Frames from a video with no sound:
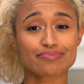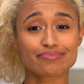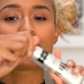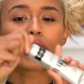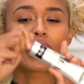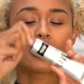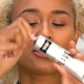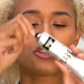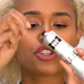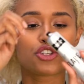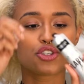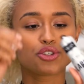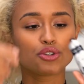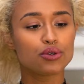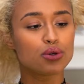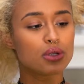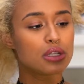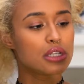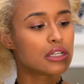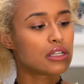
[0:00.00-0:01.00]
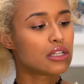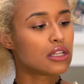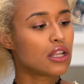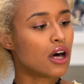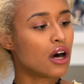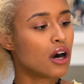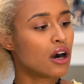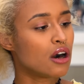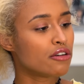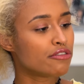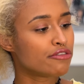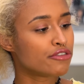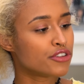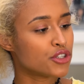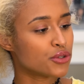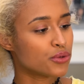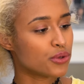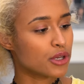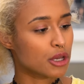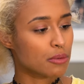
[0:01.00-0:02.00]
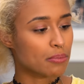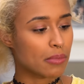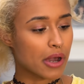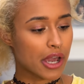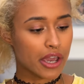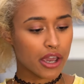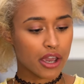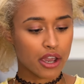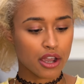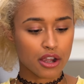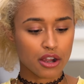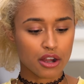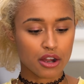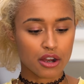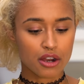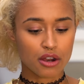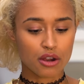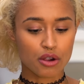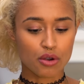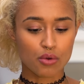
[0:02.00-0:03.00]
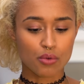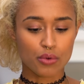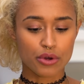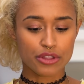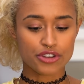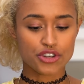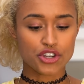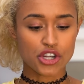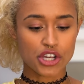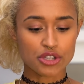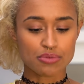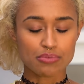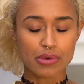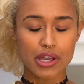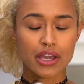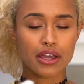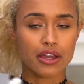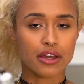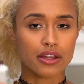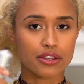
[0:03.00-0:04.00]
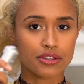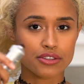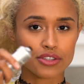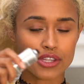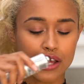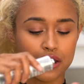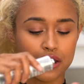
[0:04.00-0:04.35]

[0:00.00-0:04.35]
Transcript: But I do love doing my hair with just my hands.